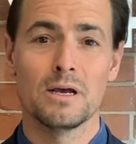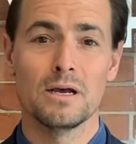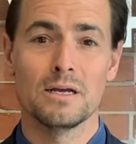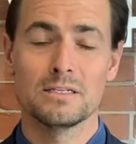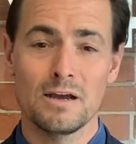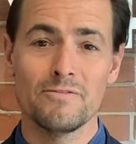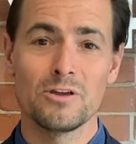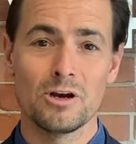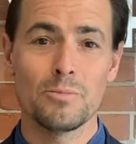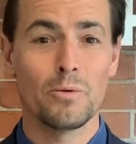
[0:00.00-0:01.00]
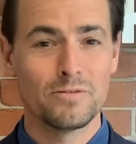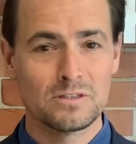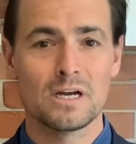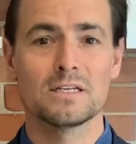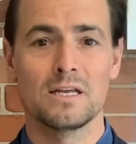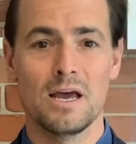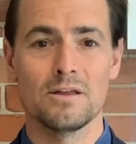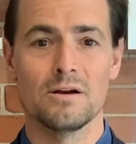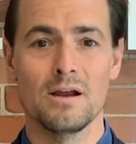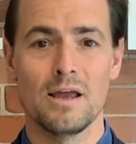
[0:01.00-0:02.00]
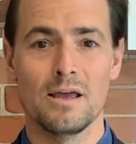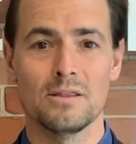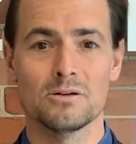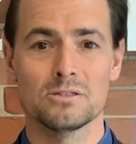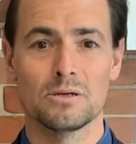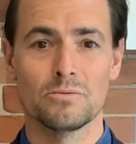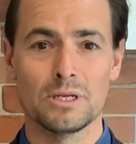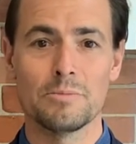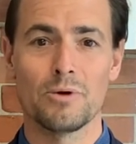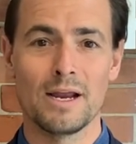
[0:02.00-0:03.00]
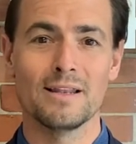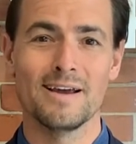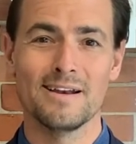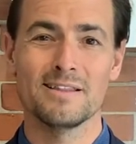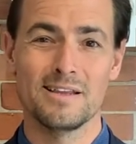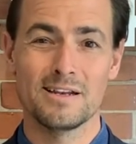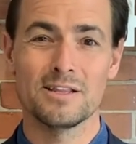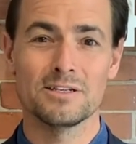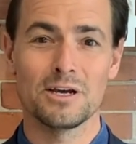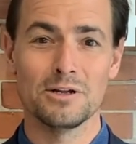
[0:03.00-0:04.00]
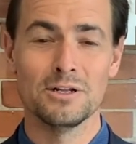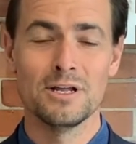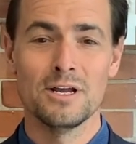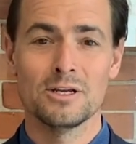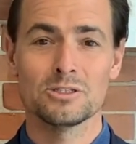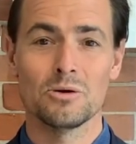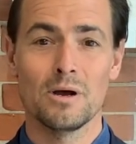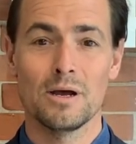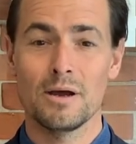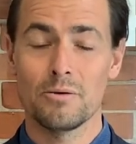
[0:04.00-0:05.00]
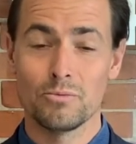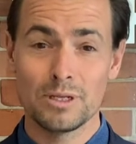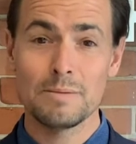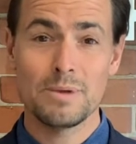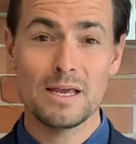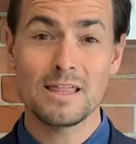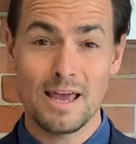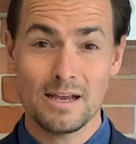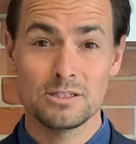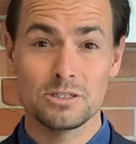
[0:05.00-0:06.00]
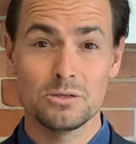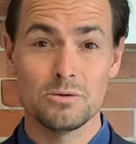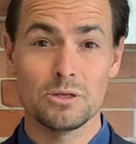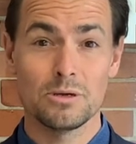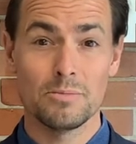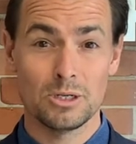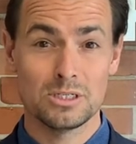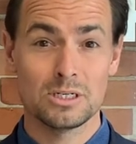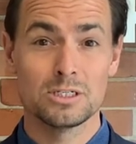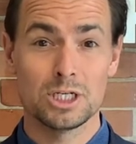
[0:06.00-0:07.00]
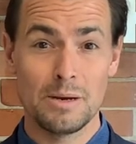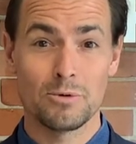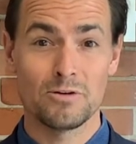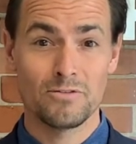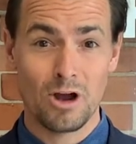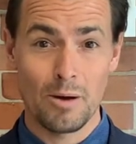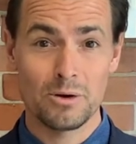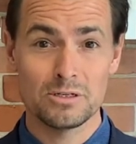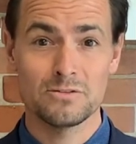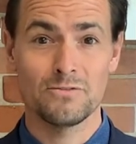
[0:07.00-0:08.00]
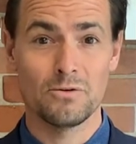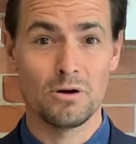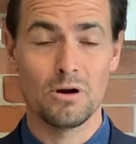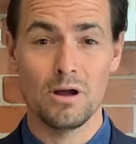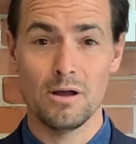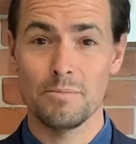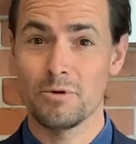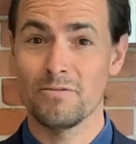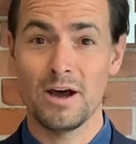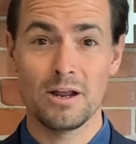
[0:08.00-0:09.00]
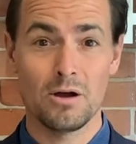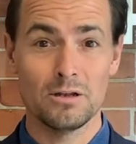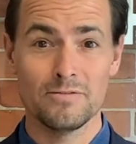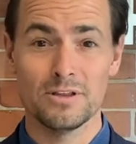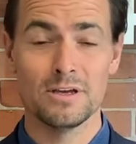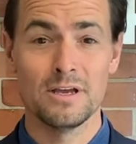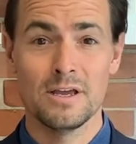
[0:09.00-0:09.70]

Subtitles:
a tough year, but we've stuck together and there's a really bright light at the end of the tunnel. So a really big thanks to the Milton Chamber of Commerce for providing all of the